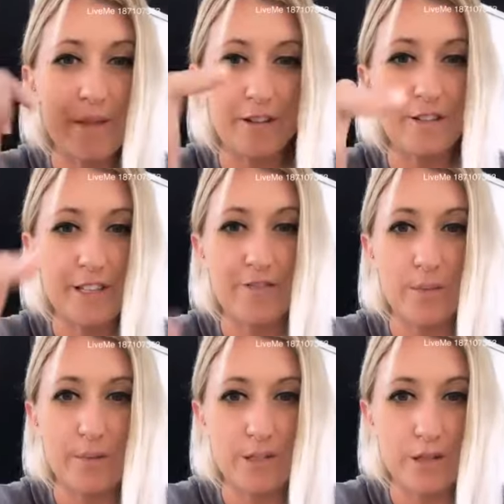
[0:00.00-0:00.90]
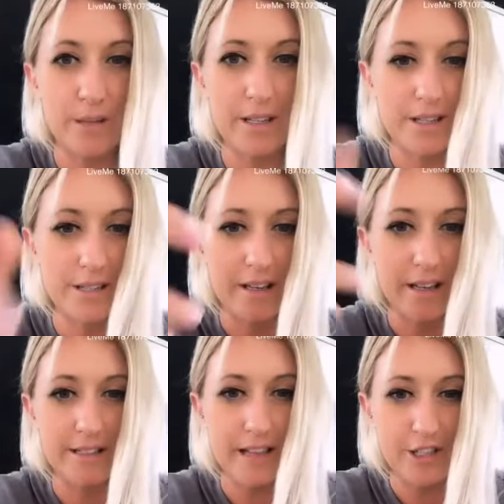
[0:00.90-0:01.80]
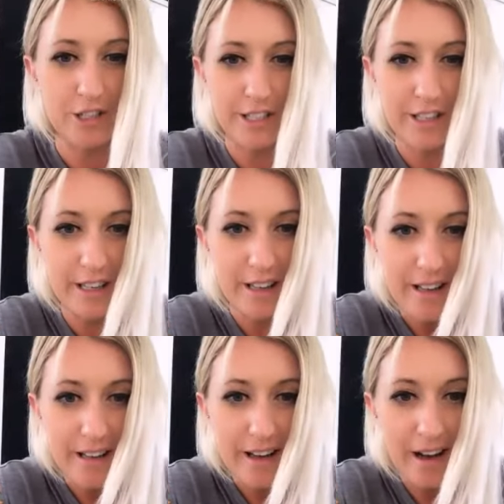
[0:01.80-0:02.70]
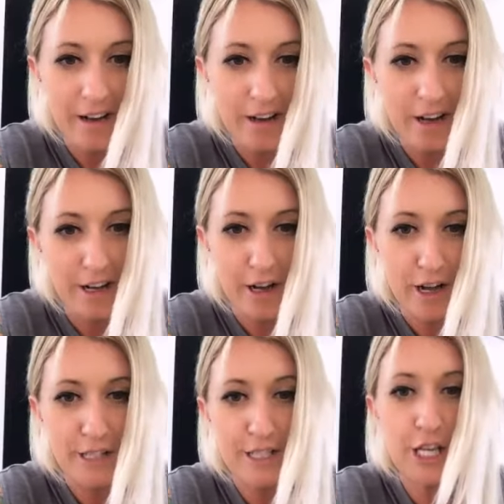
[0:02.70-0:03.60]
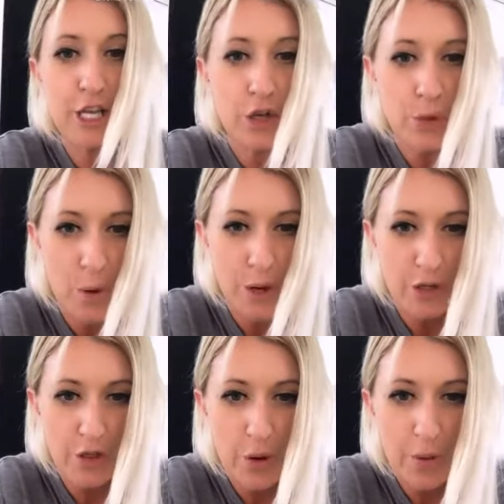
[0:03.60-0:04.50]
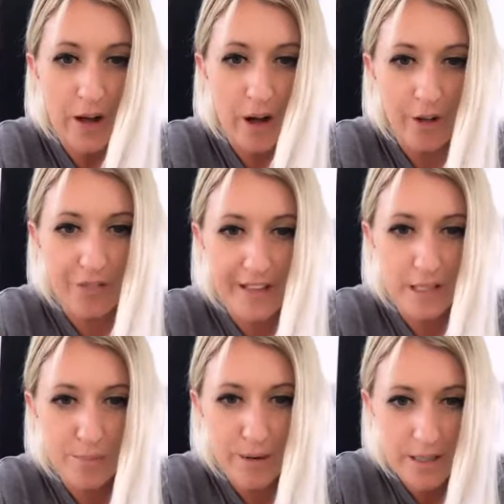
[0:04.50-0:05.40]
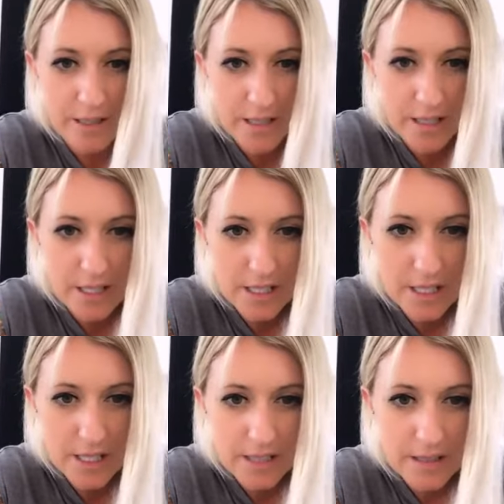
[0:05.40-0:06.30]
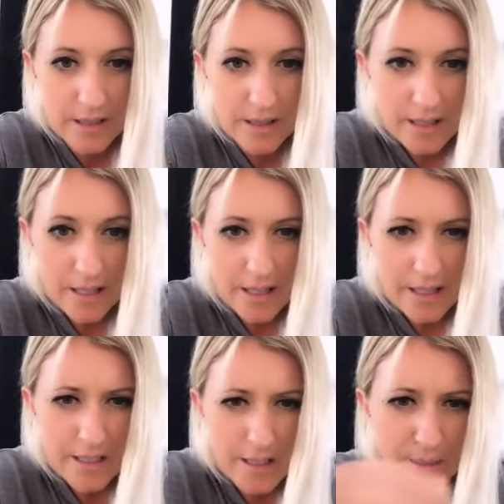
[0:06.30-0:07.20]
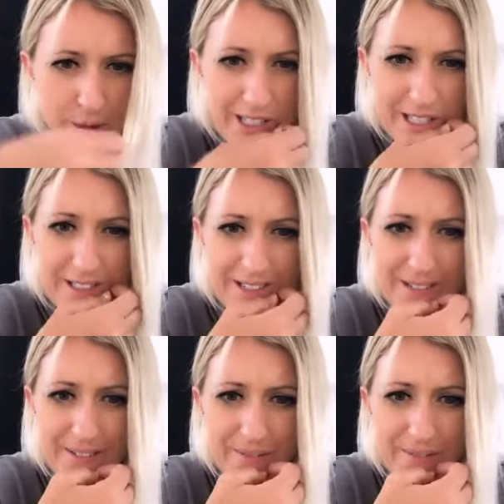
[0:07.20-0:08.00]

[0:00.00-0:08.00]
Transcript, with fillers: and her default picture because it's actually a, a, it's a good one, you know. All things Brazil, so Brazil.